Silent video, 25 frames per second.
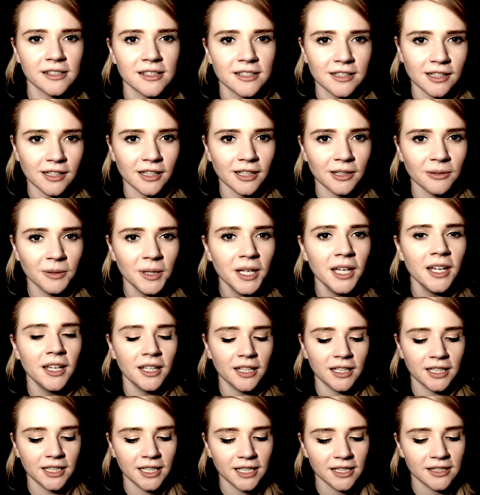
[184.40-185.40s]
to do.
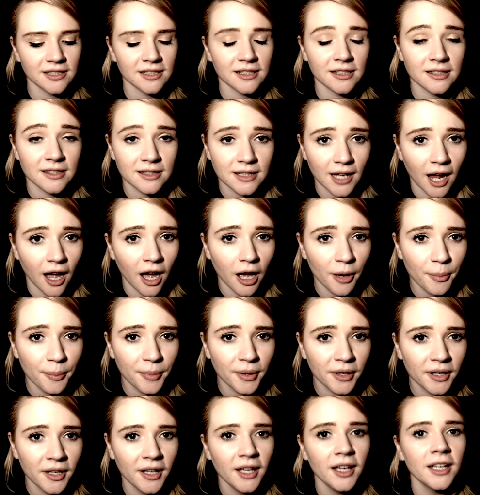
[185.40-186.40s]
You need to stop.
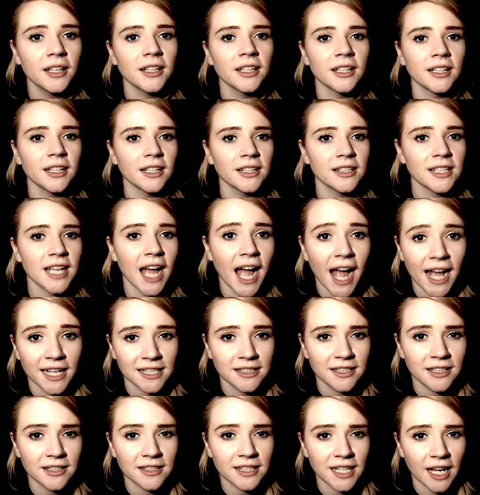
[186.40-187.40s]
You need to
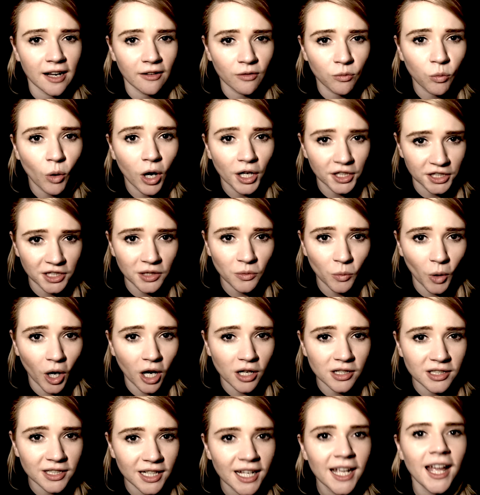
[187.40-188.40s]
ask yourself what you
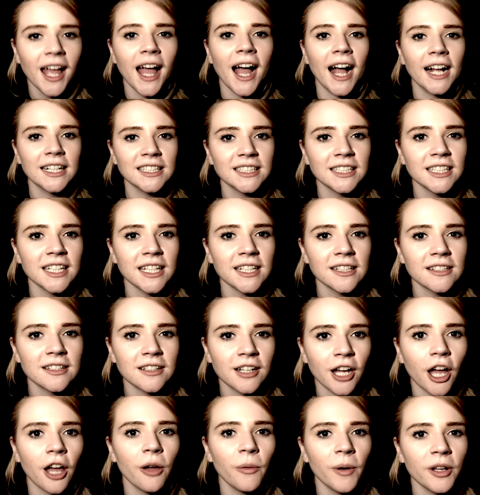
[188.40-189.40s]
want, and you need to
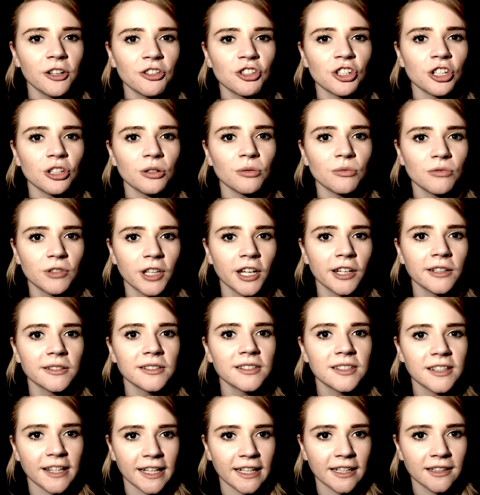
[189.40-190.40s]
go and do those
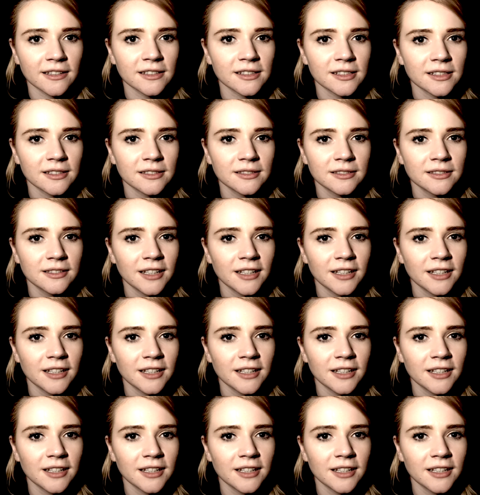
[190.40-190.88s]
things.